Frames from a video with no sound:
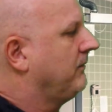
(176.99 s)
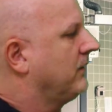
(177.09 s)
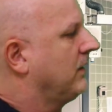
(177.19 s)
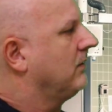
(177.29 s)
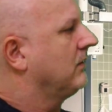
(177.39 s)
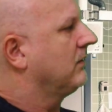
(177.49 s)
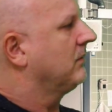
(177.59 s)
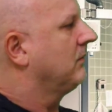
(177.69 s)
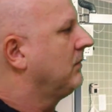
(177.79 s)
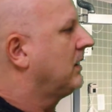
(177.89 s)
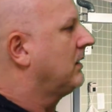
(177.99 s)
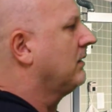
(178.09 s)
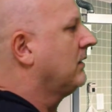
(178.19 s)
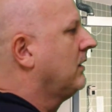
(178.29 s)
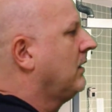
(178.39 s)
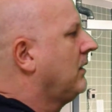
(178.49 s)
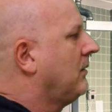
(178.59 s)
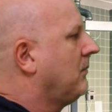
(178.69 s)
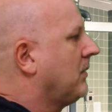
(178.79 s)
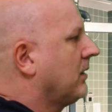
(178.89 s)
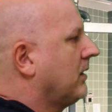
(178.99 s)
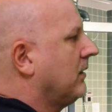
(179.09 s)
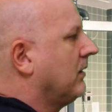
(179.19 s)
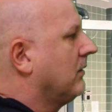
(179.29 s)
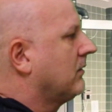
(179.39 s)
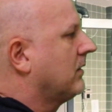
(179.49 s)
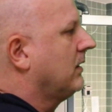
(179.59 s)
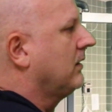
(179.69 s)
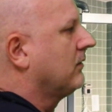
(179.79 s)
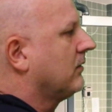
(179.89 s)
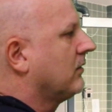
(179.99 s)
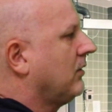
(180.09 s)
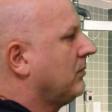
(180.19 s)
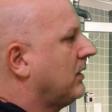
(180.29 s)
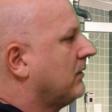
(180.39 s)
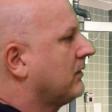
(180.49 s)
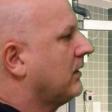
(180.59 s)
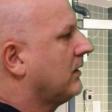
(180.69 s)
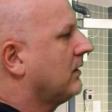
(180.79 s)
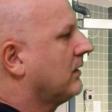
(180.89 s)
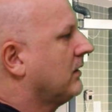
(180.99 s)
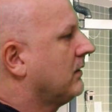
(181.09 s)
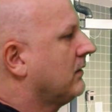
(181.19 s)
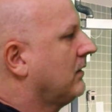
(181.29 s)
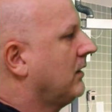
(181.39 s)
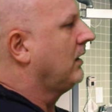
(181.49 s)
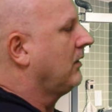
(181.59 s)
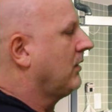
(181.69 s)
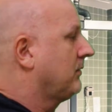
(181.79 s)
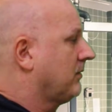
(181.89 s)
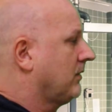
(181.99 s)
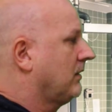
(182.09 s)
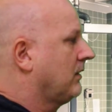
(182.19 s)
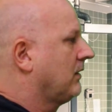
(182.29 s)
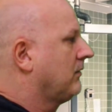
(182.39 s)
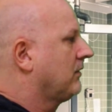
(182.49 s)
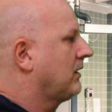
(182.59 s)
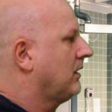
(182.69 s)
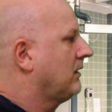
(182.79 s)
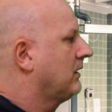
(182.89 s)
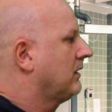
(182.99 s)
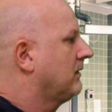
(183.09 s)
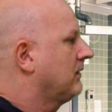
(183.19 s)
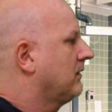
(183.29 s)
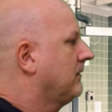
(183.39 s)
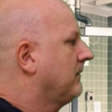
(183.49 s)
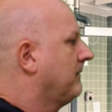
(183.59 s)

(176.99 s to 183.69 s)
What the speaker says: Well, let's make a mark here. Okay, so gallbladder is kind of like this. I'm sorry, the liver is kind of like this.